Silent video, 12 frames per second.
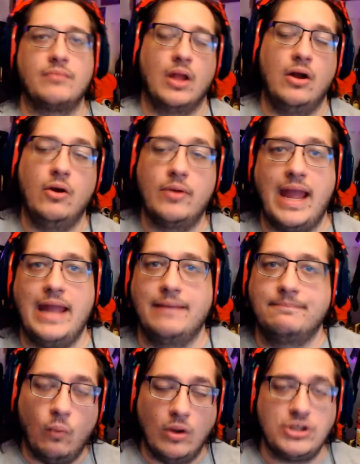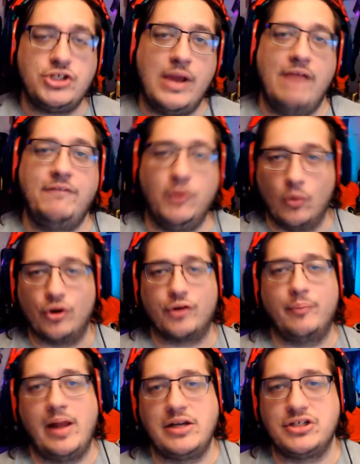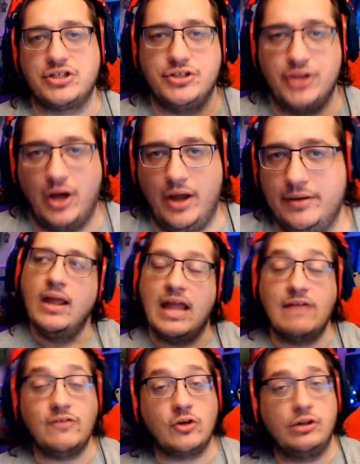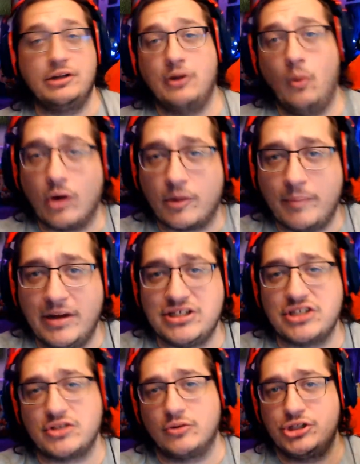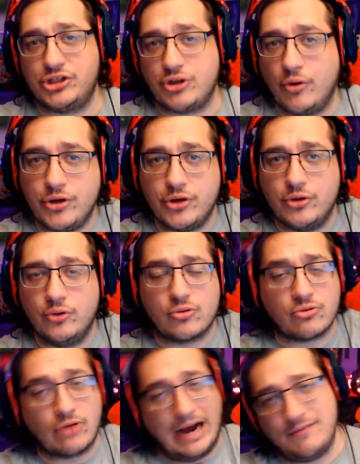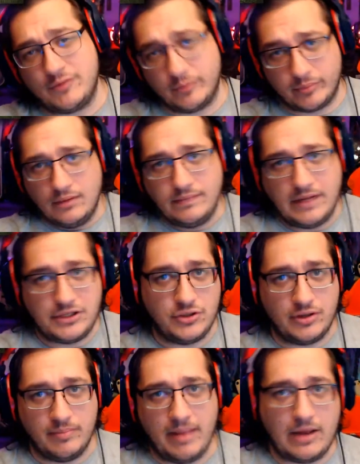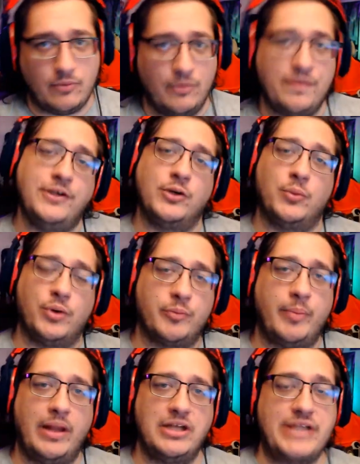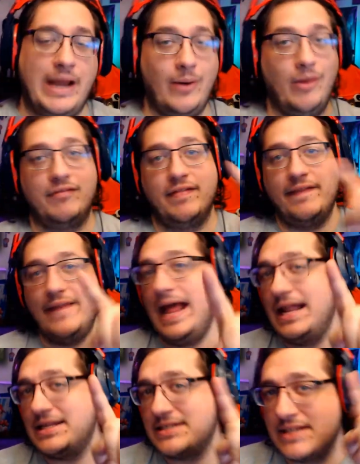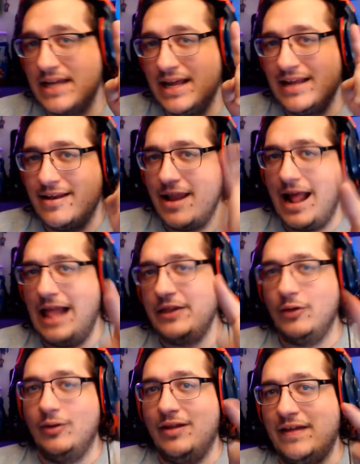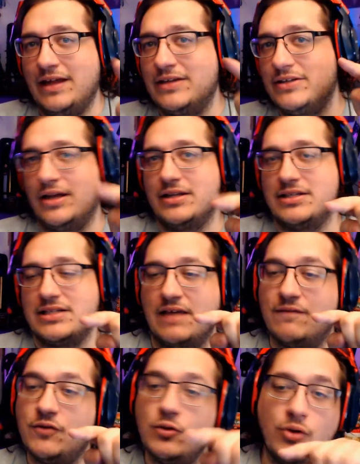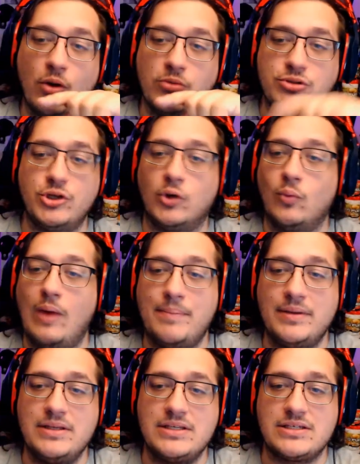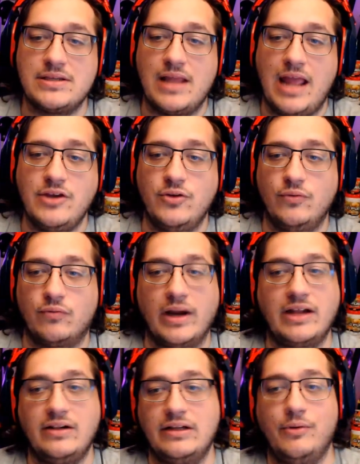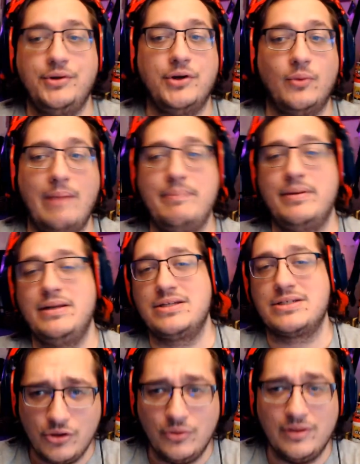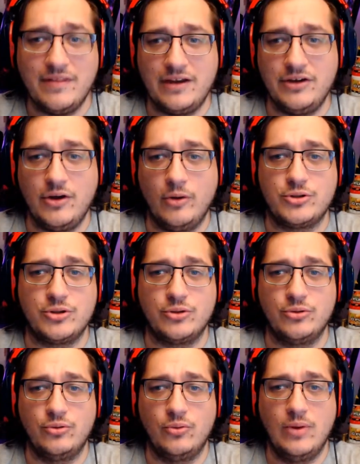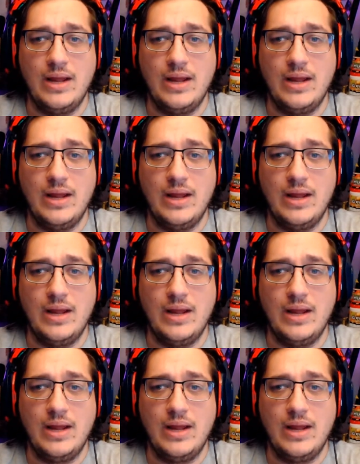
Okay, once you have your workbench done, if you click on workbench, it's going to show you craftable that you can make within your workbench. However, that's not the only thing it does. If you go to your weapons and you right click on your weapons, you can then go to